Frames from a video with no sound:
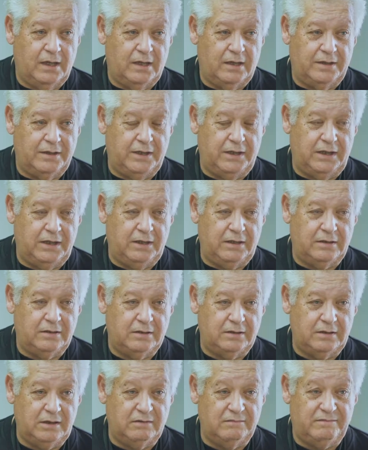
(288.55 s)
The
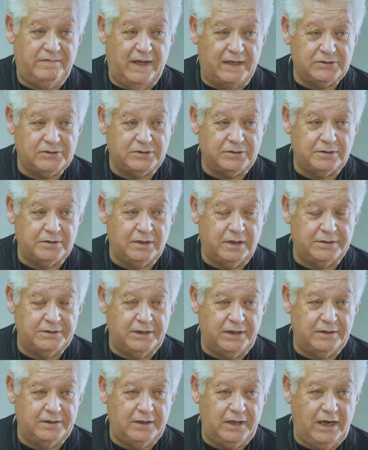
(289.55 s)
investor, on the
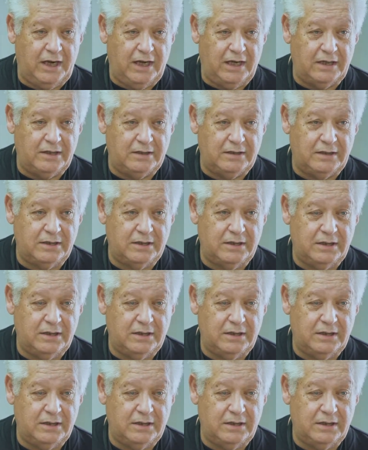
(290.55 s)
other hand,